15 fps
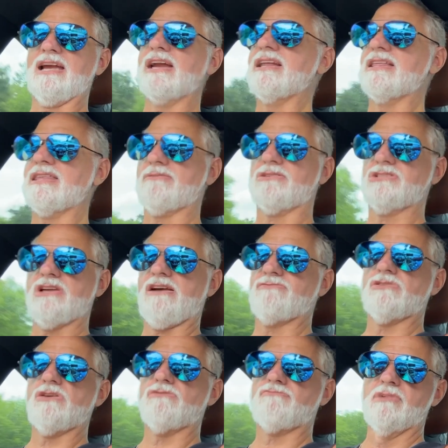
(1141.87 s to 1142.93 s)
anything because you have
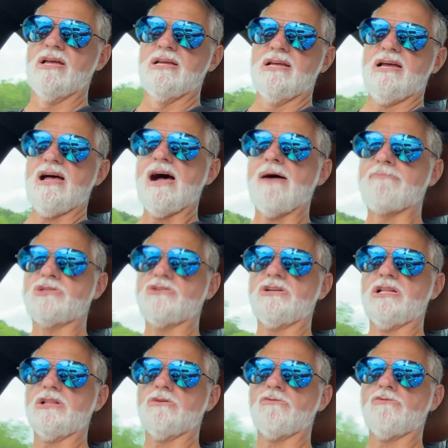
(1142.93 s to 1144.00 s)
no
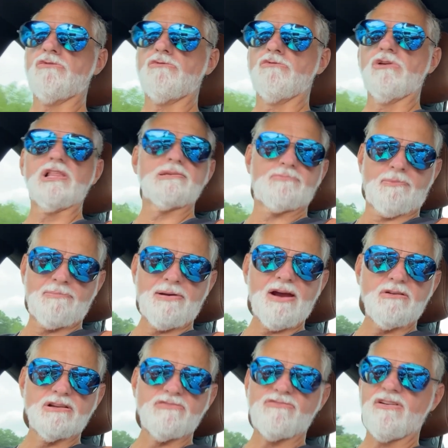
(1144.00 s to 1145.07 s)
opportunity to really
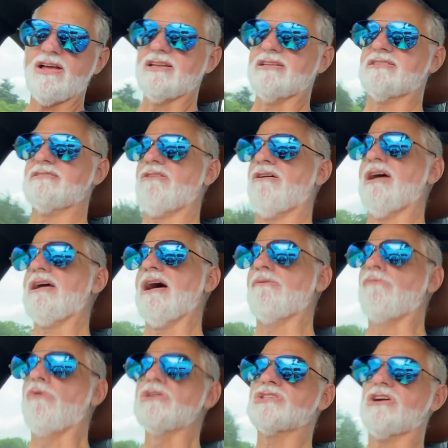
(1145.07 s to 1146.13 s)
prepare a defense. So I
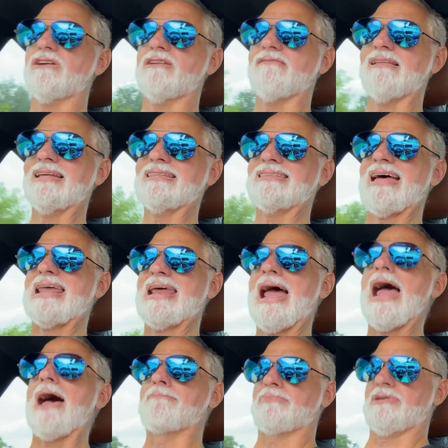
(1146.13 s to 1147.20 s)
wasn't going to let that
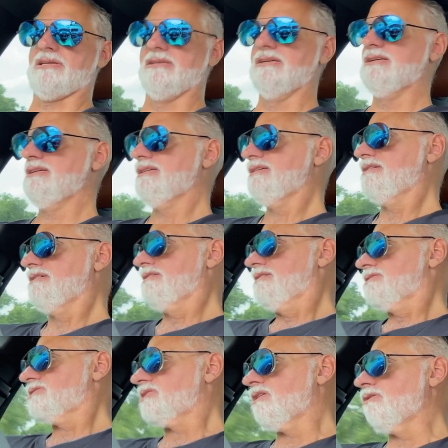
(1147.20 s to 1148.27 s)
happen.
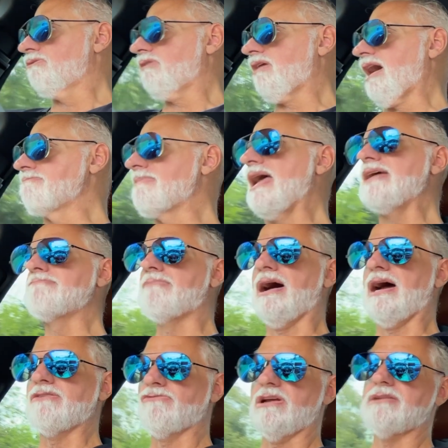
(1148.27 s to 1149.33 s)
So I made
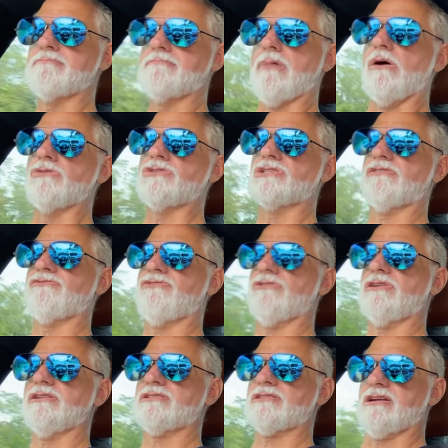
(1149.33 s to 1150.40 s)
my written motion
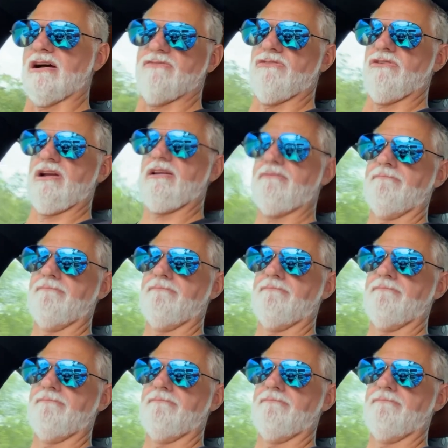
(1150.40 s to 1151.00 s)
for discovery,